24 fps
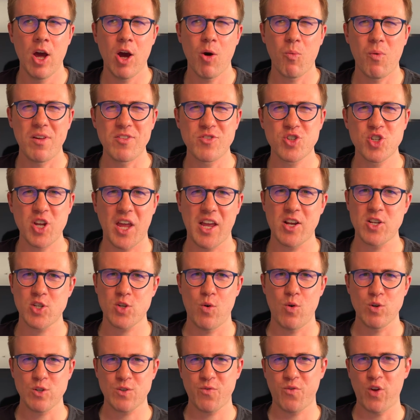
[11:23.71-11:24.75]
with
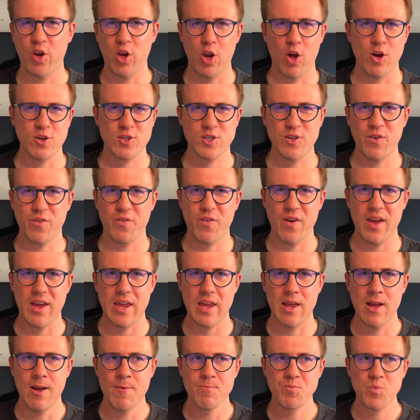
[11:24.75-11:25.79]
Jigsaw's
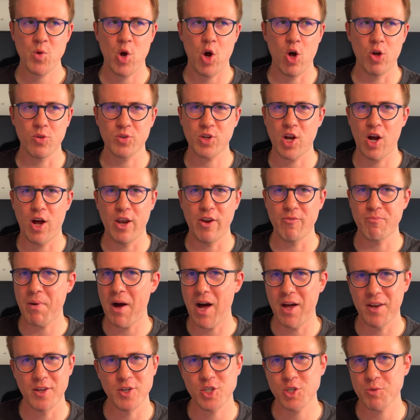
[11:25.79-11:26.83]
philosophy on kind of
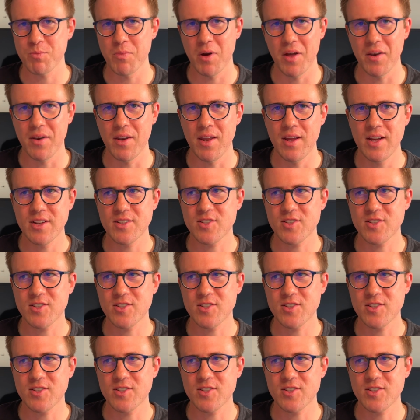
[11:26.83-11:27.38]
punishment.